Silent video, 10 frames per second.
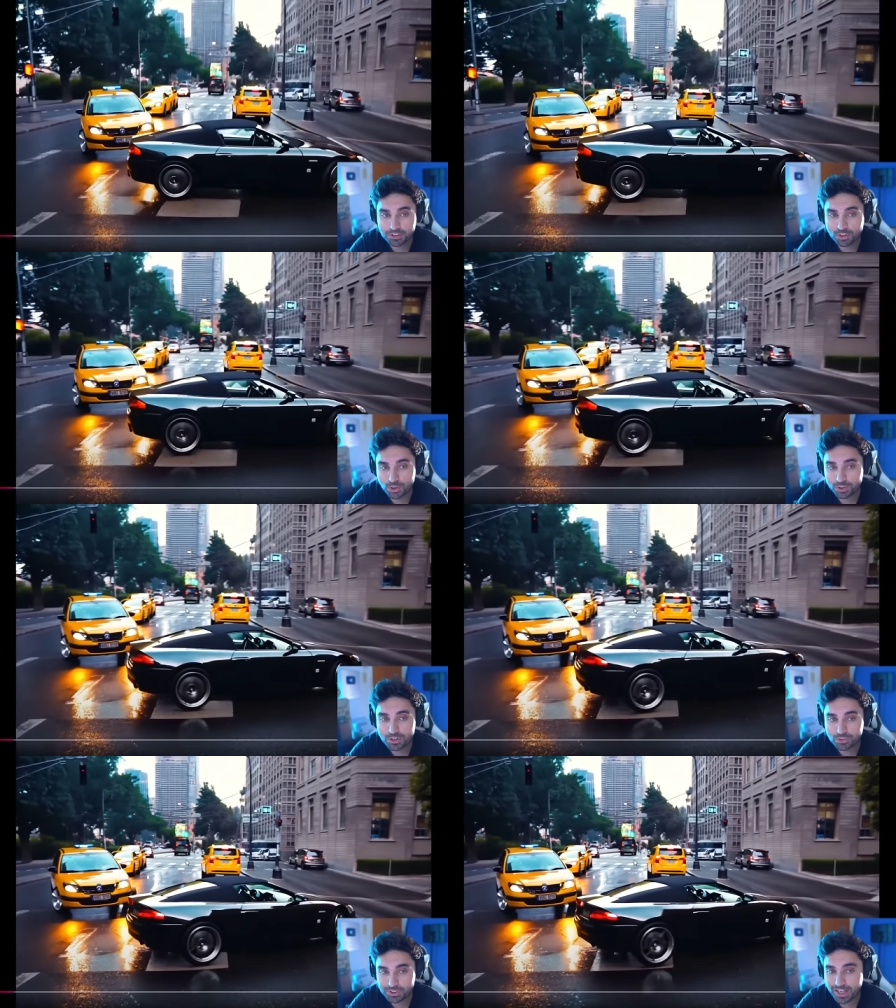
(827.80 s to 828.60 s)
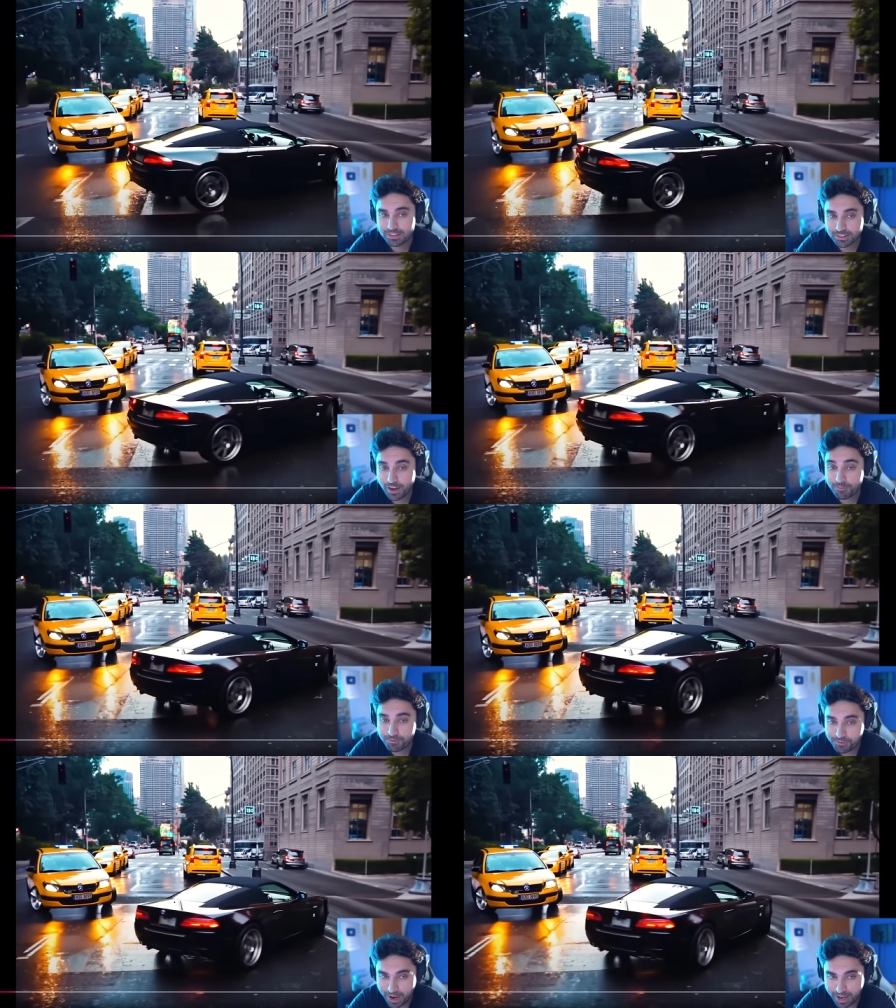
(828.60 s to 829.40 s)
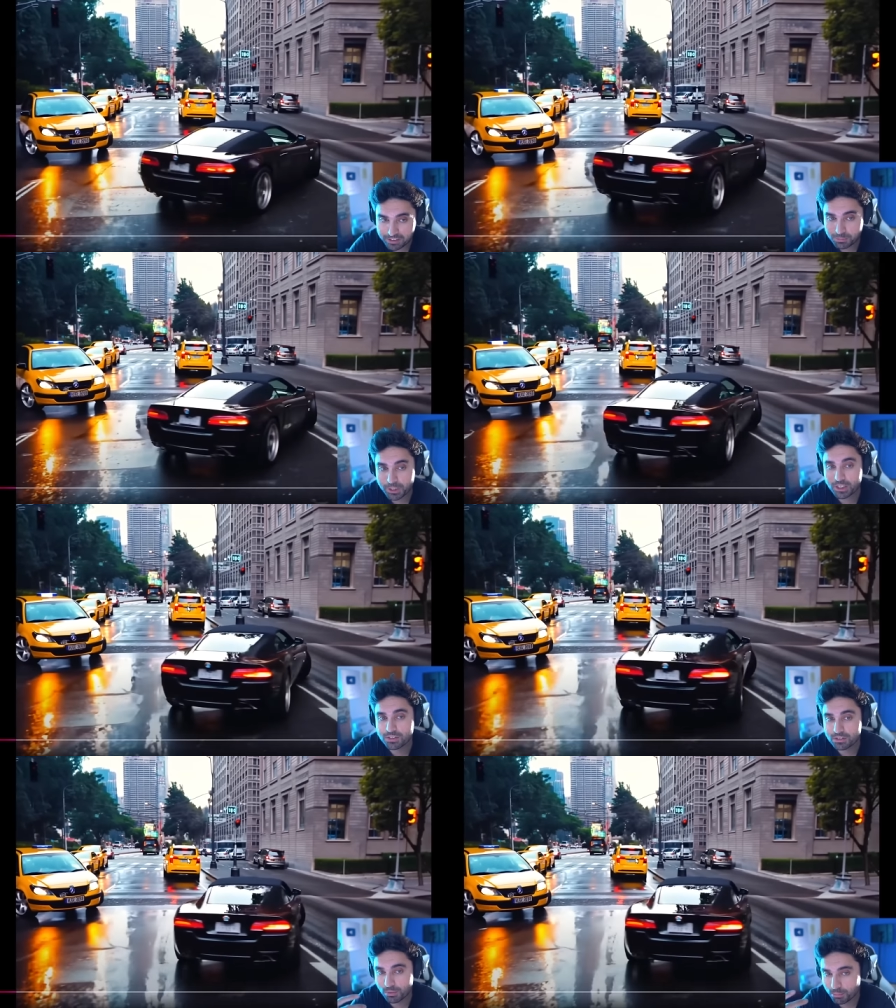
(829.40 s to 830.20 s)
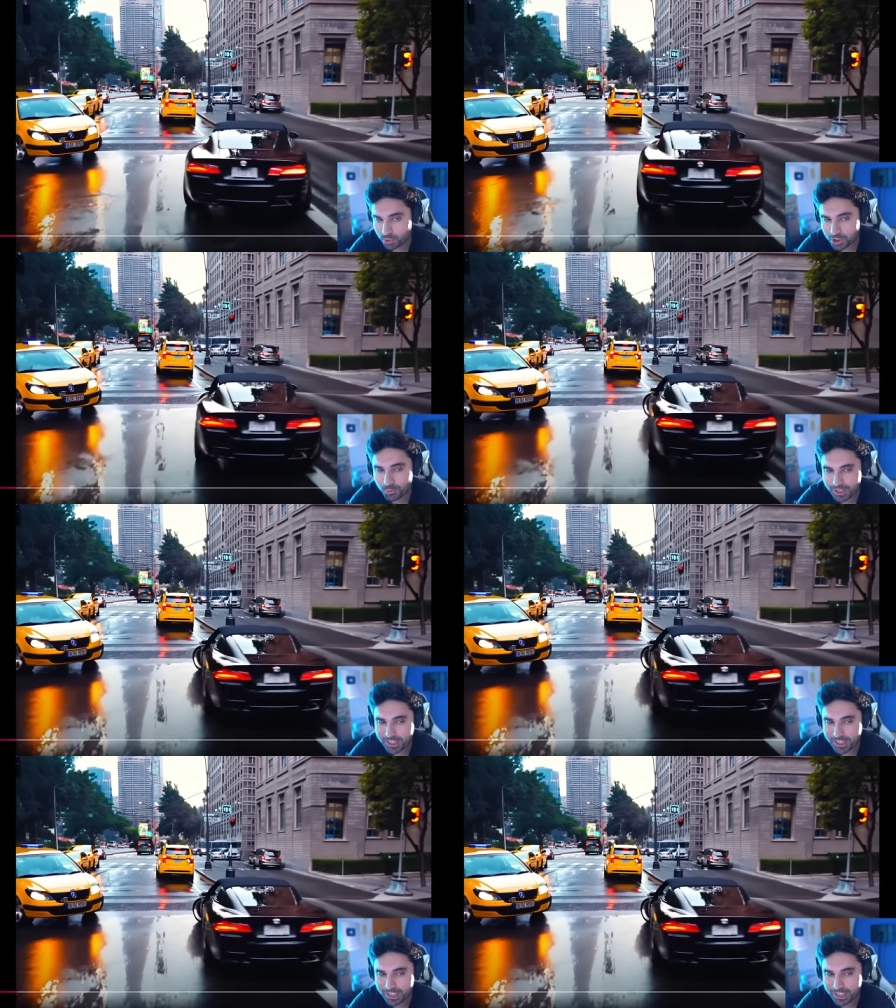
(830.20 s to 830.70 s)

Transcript: it's good to sell that fast, because the more you wait,